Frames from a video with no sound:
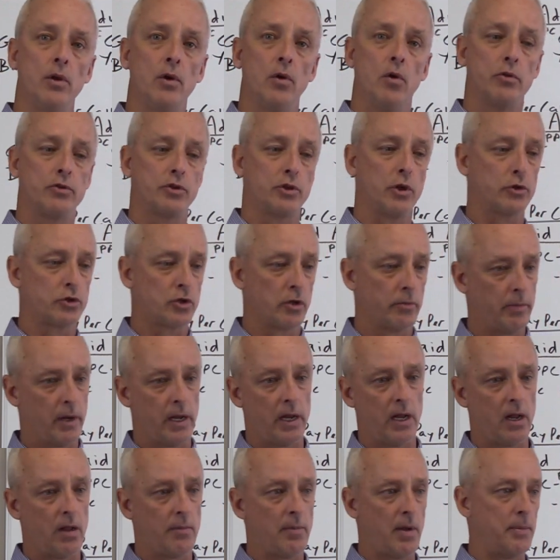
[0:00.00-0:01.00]
on social
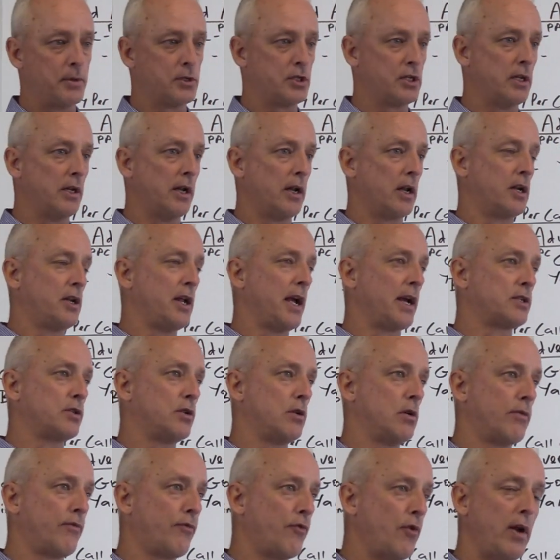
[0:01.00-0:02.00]
media? Maybe send out text
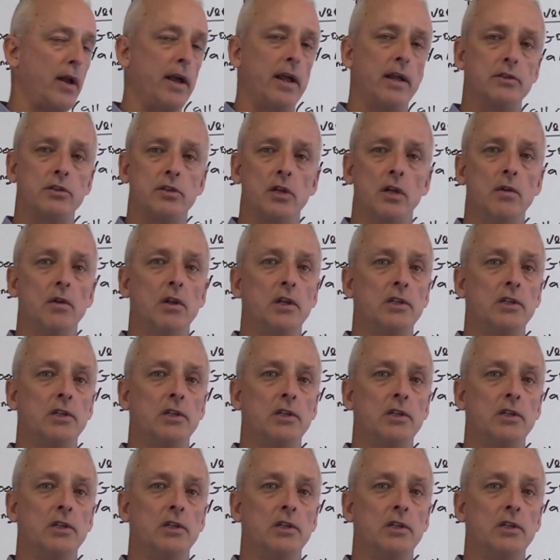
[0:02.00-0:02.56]
to your friends.